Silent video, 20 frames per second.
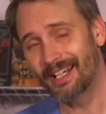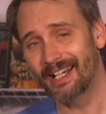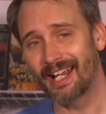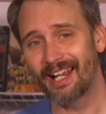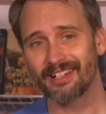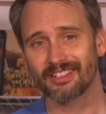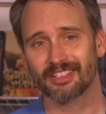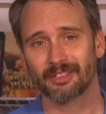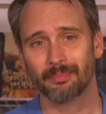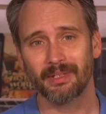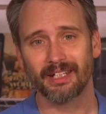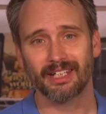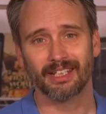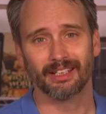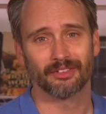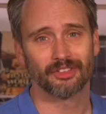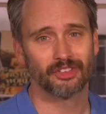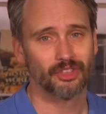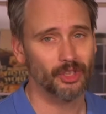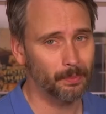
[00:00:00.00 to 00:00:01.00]
And speaking
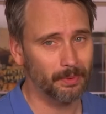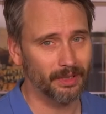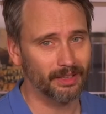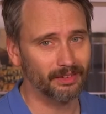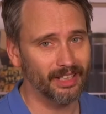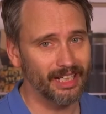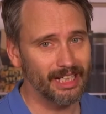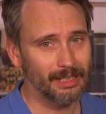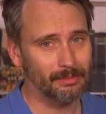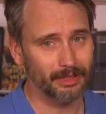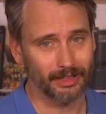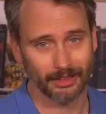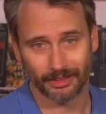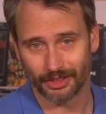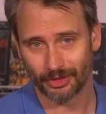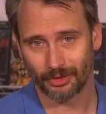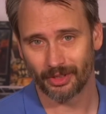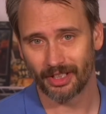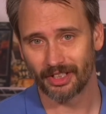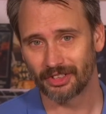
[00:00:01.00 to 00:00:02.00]
of stupid and lame and a
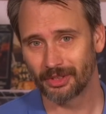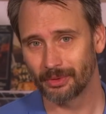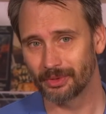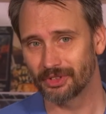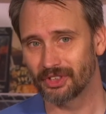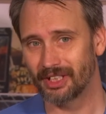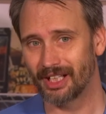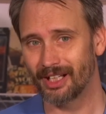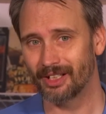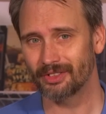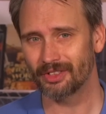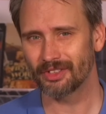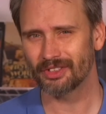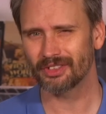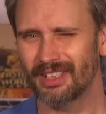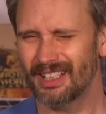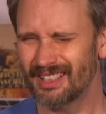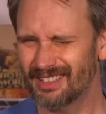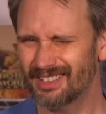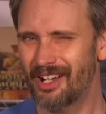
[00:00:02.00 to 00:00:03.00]
disgrace to its characters,
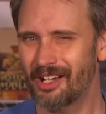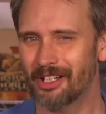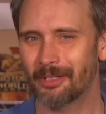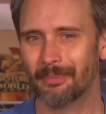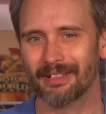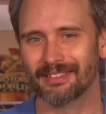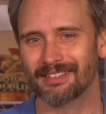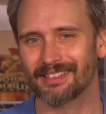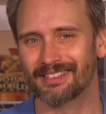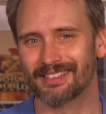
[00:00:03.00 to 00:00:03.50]
let's talk about the